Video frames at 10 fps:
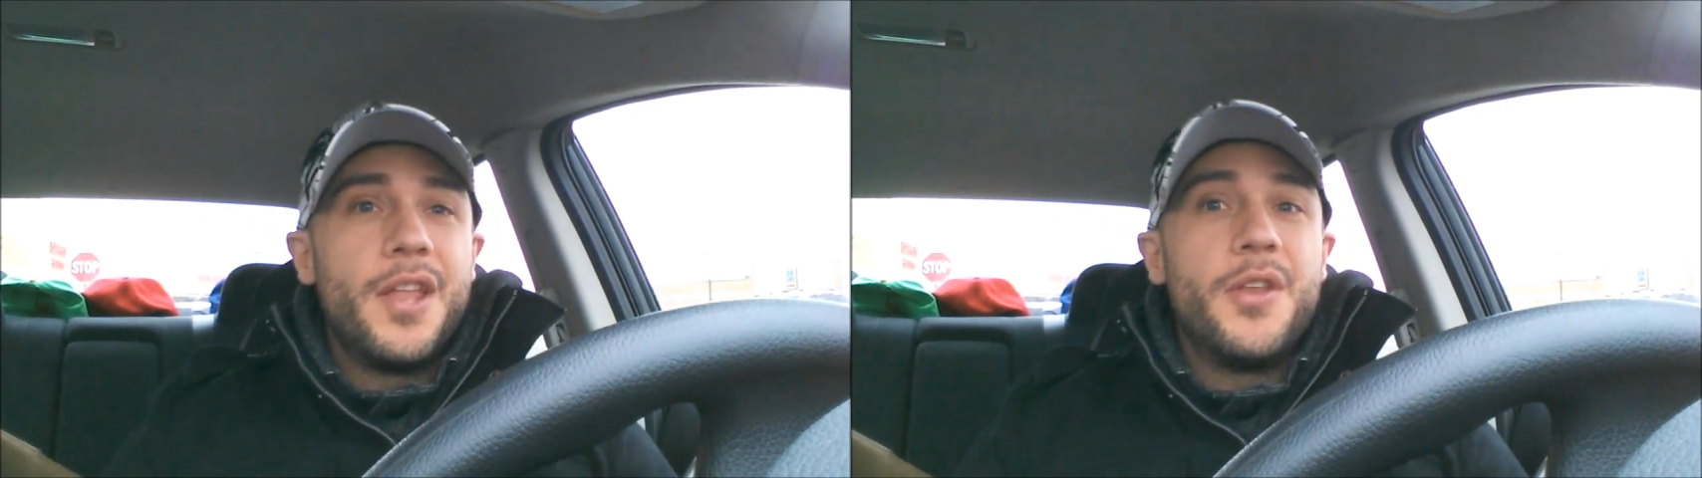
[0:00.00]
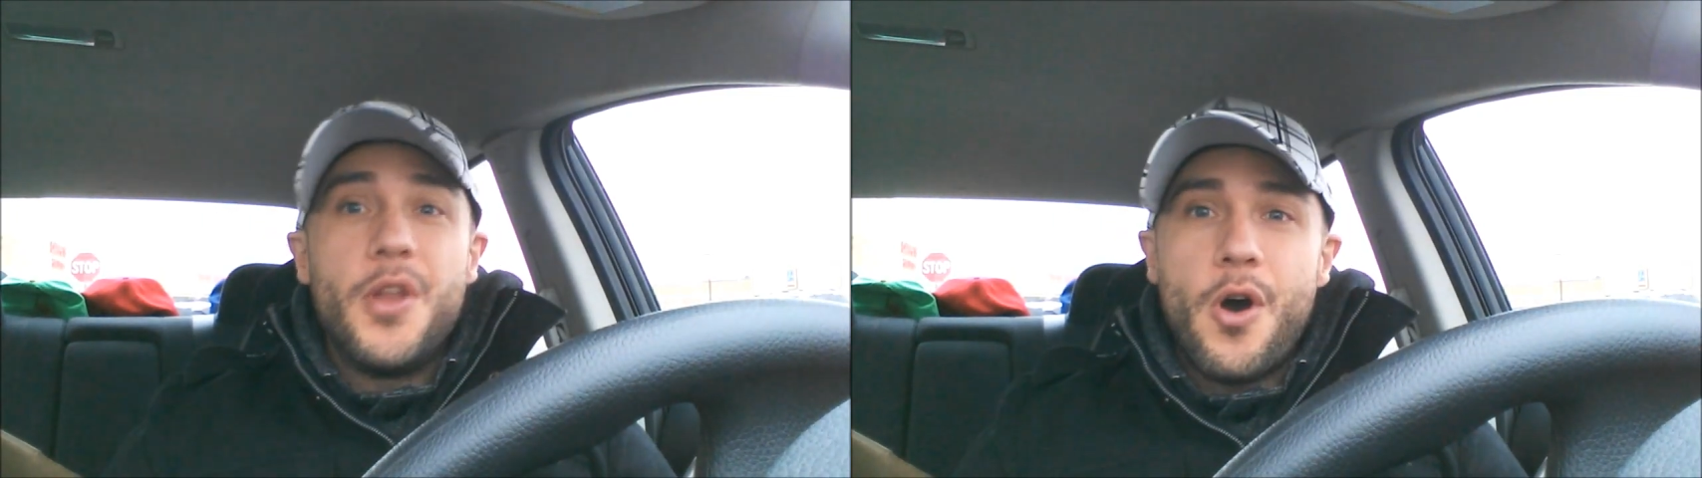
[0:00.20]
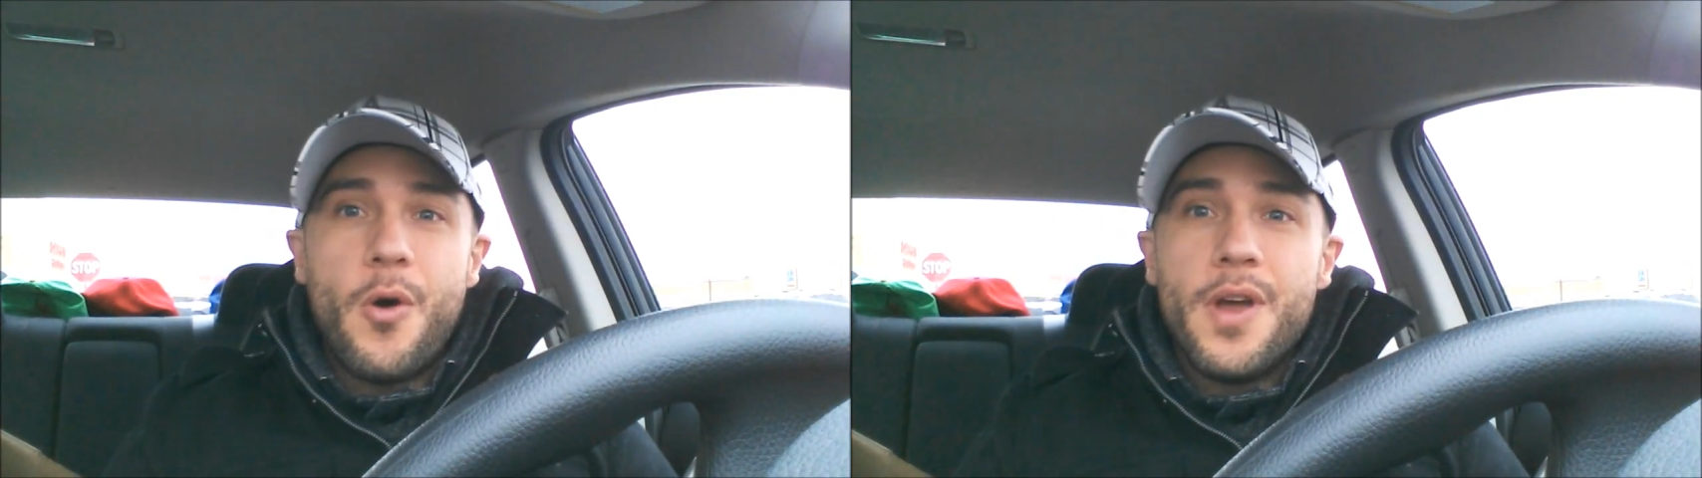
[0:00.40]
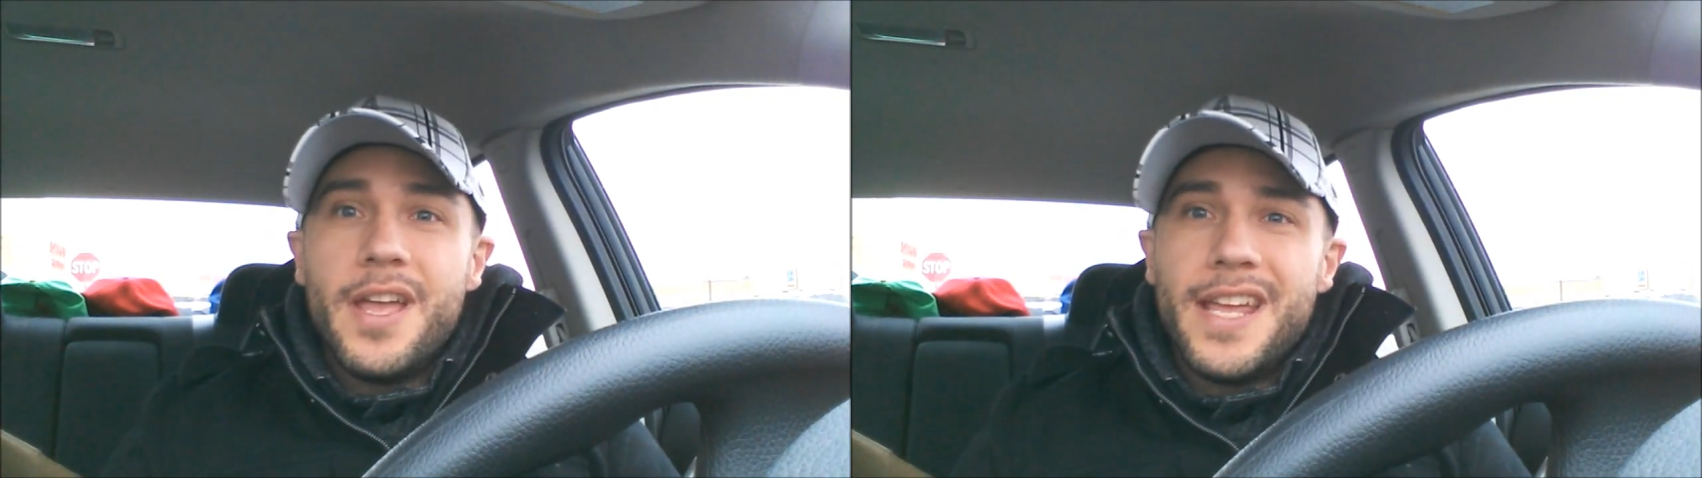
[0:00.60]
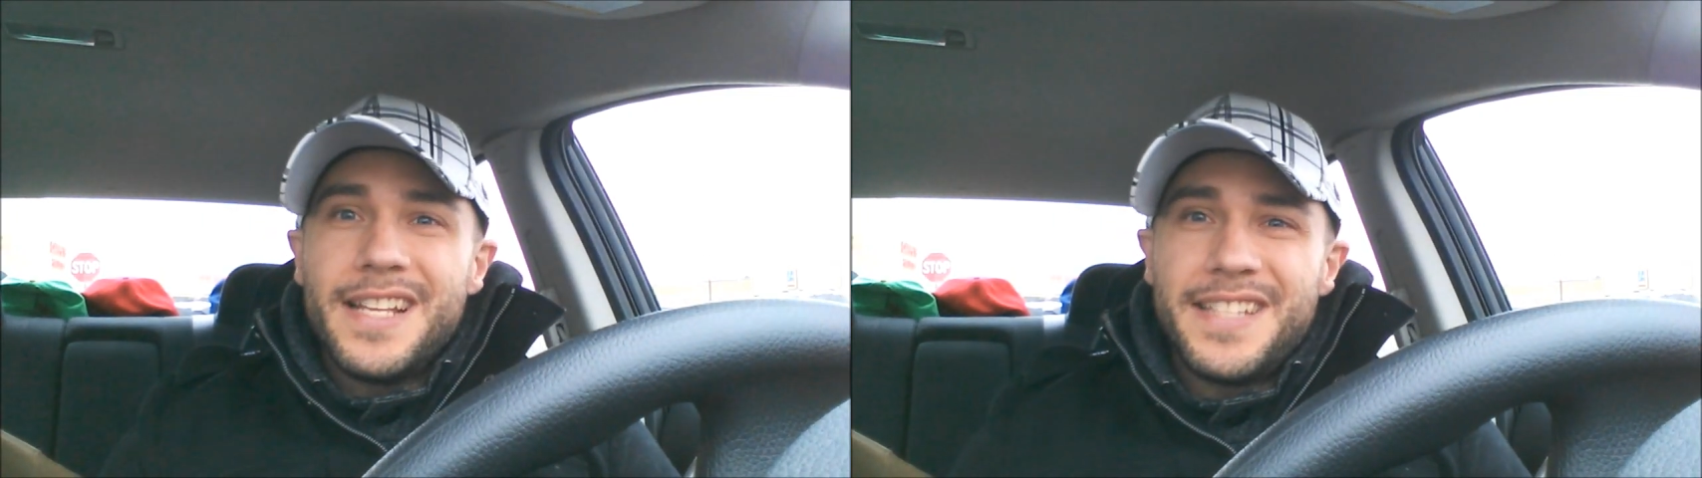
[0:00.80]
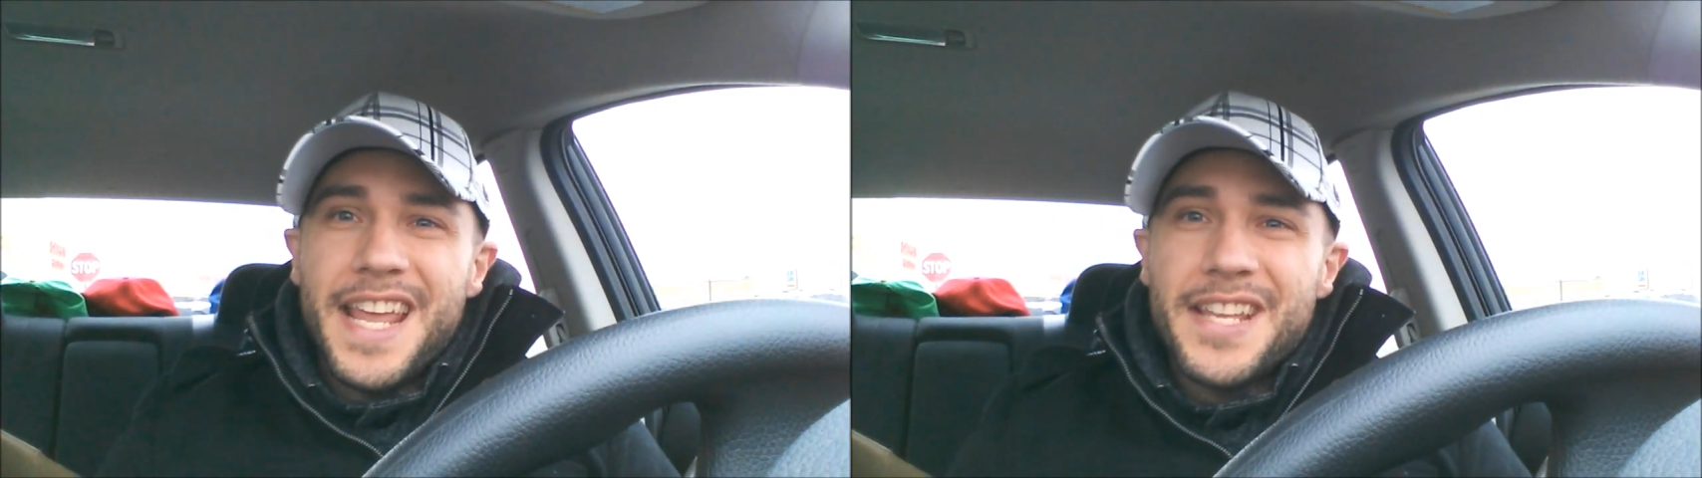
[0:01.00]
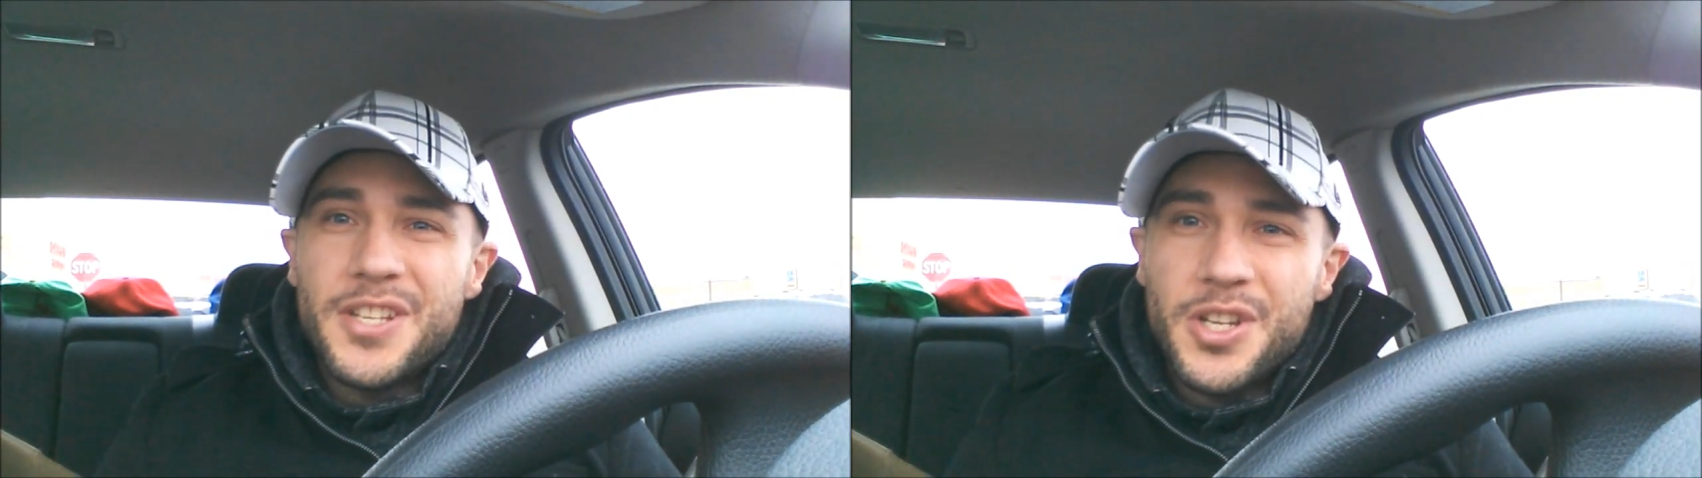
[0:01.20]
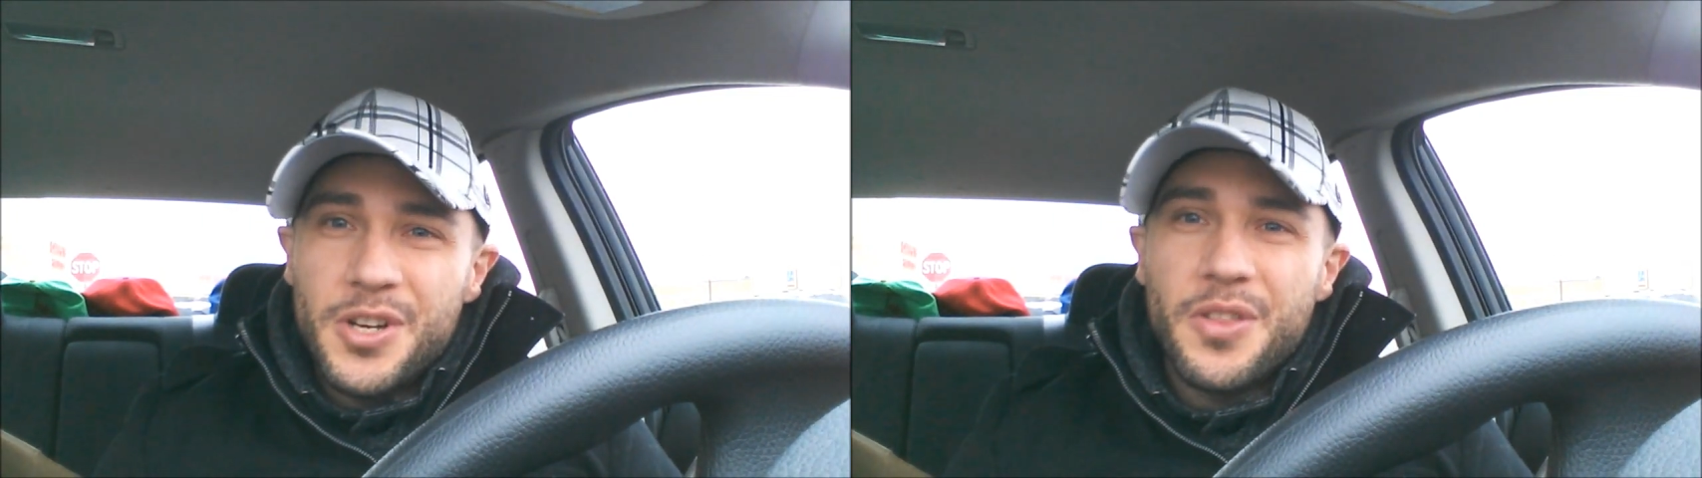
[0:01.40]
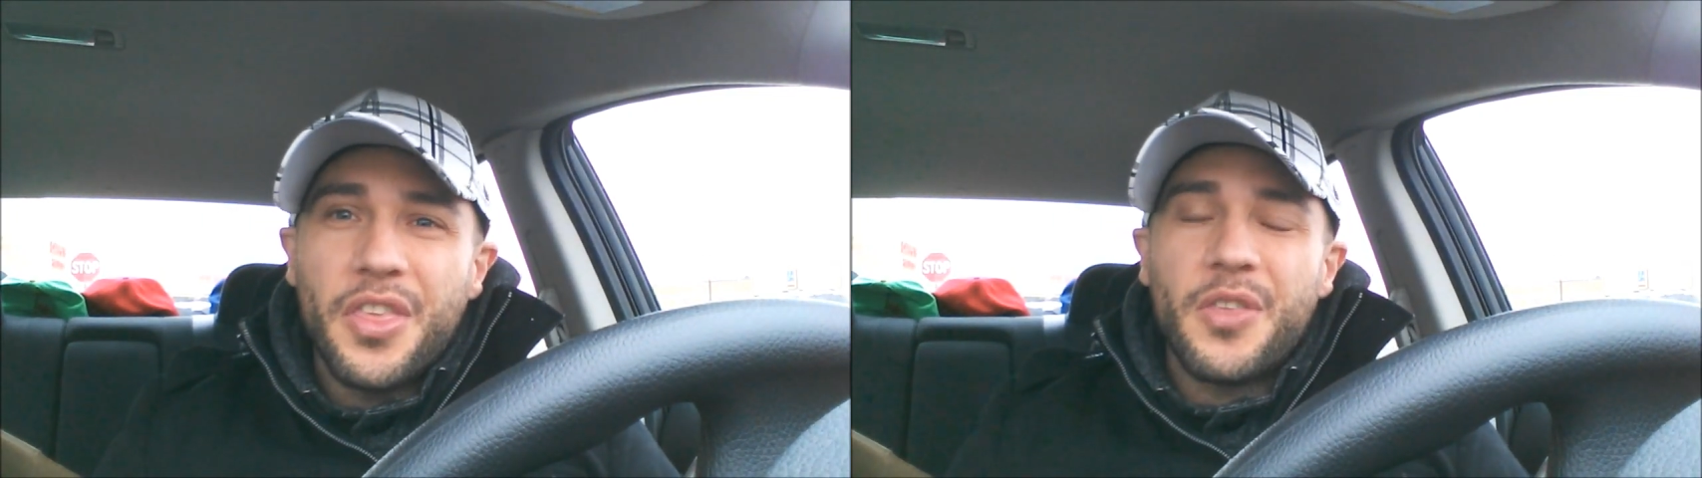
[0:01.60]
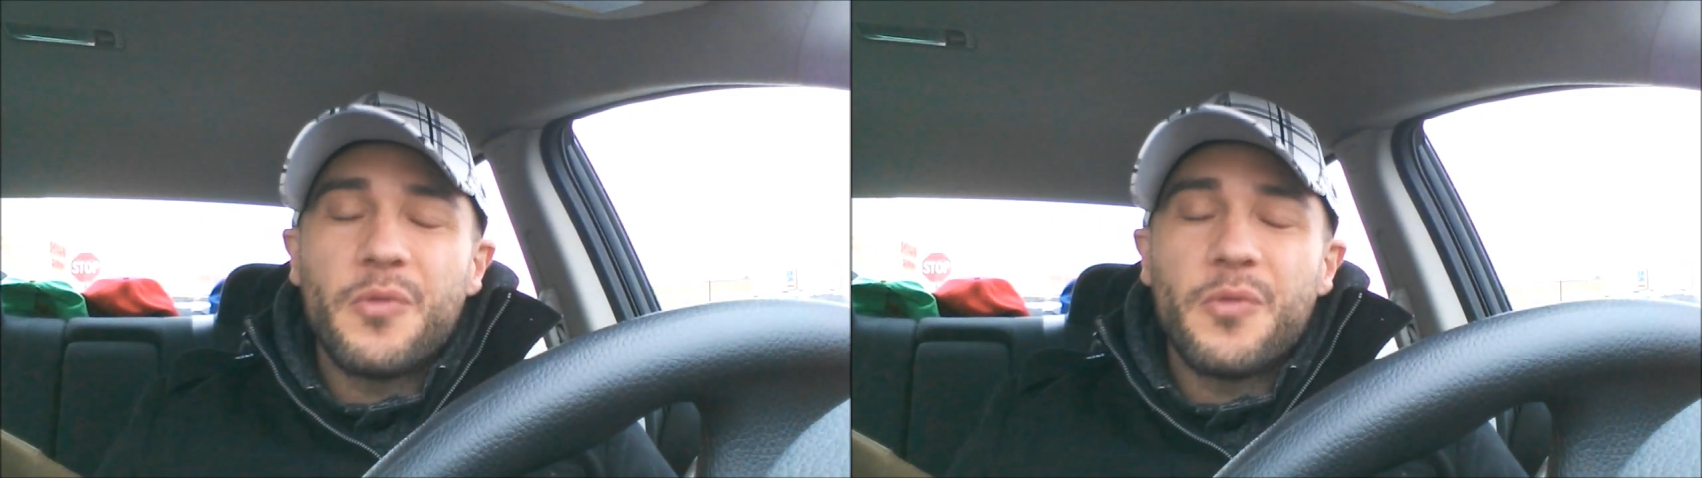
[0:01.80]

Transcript: No. It takes a good